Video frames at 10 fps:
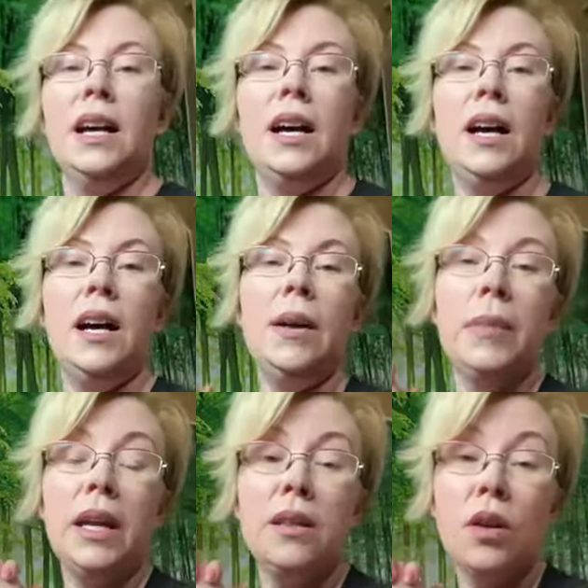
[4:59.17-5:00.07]

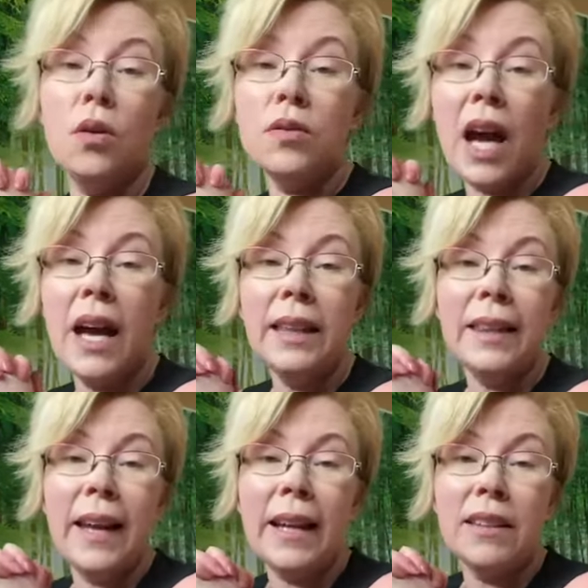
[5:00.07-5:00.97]
In those, I
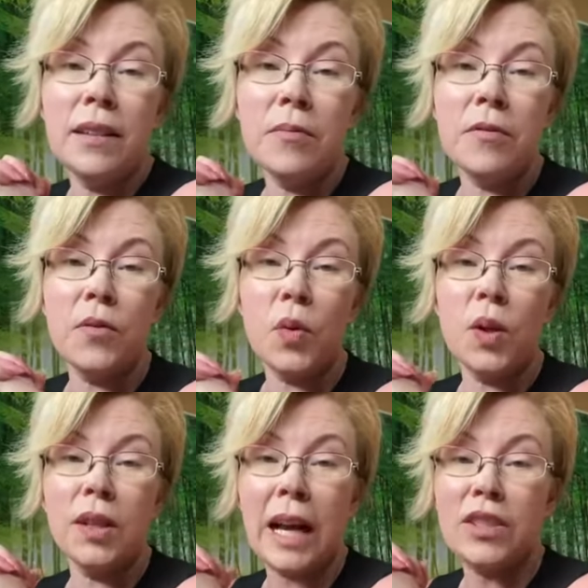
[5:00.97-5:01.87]
like them
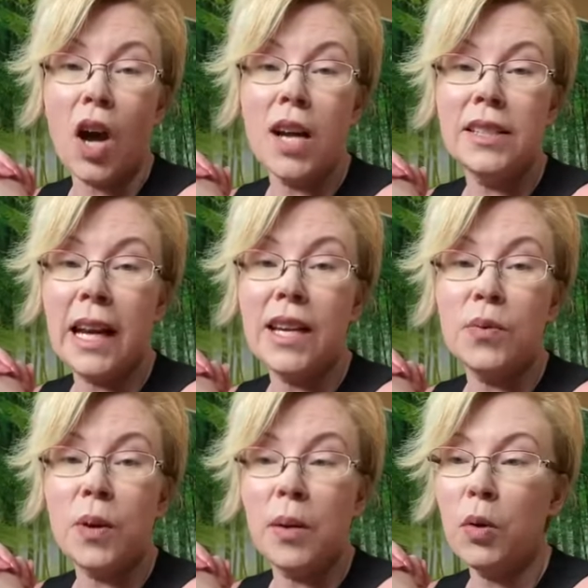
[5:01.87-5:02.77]
for nice hot days
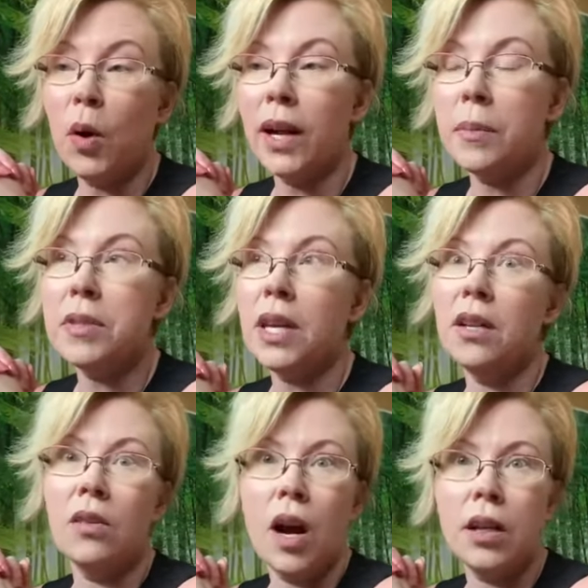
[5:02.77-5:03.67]
where I'm going up to, say,
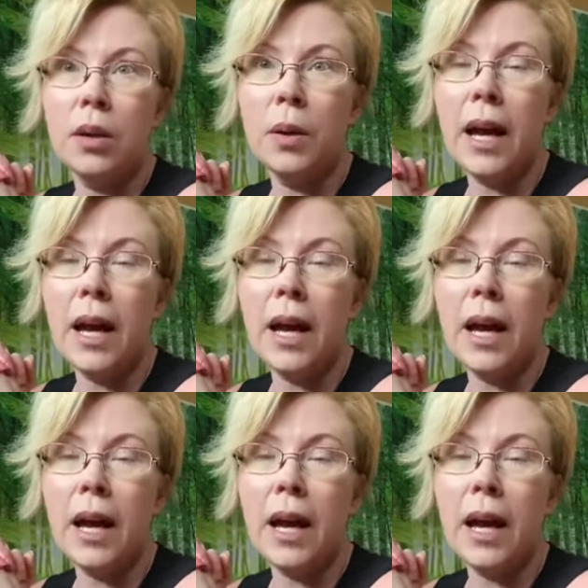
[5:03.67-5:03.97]
Grotto